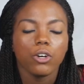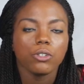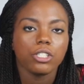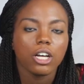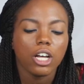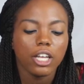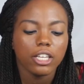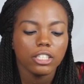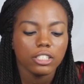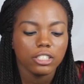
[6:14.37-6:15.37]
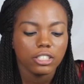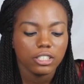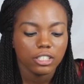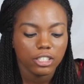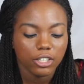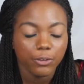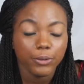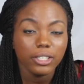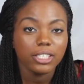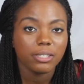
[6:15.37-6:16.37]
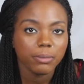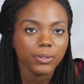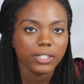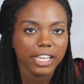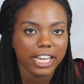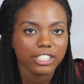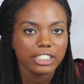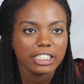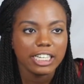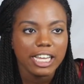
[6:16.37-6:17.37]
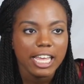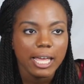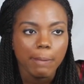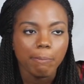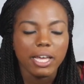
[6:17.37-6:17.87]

and it goes on really smoothly actually.